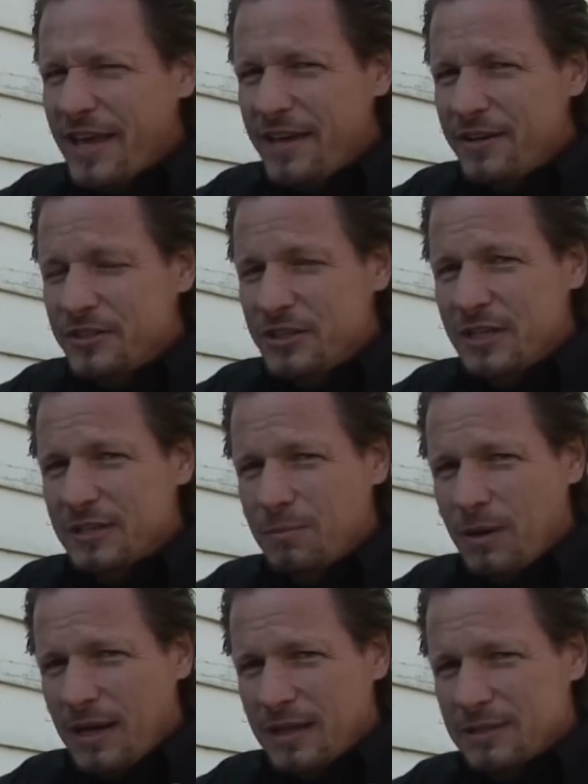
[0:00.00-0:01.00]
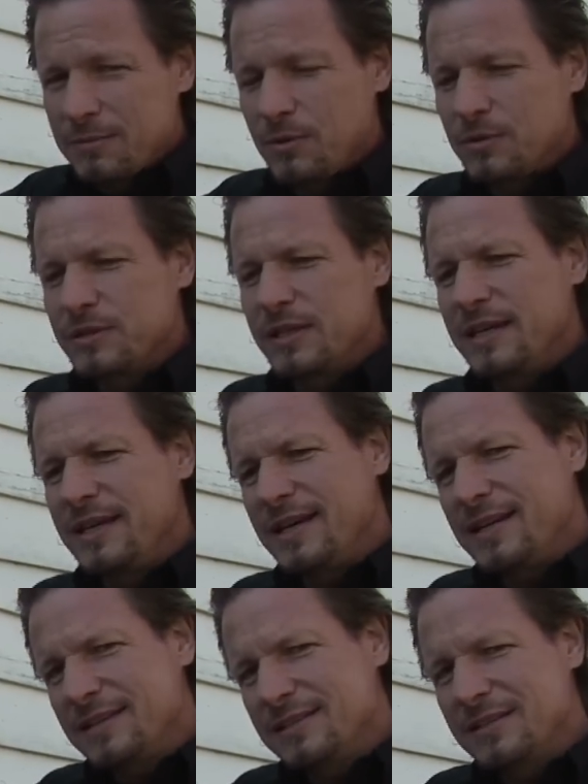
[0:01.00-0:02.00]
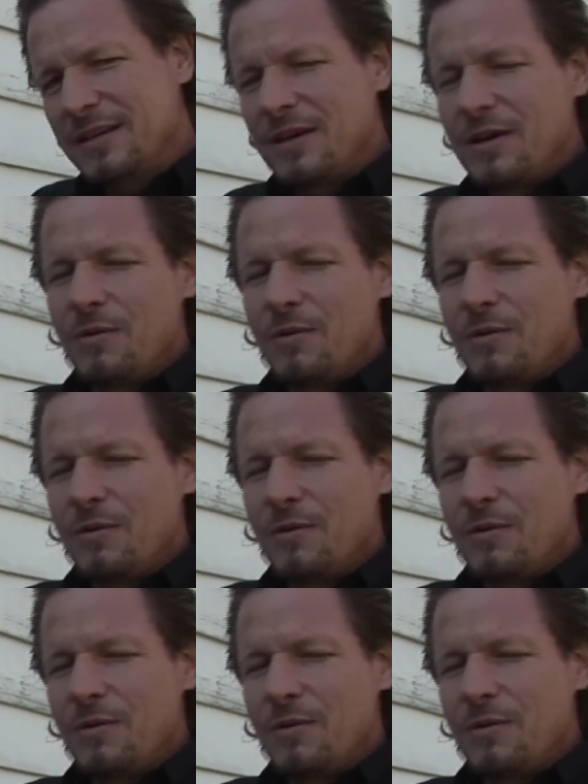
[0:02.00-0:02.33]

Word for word: energy as possible to get us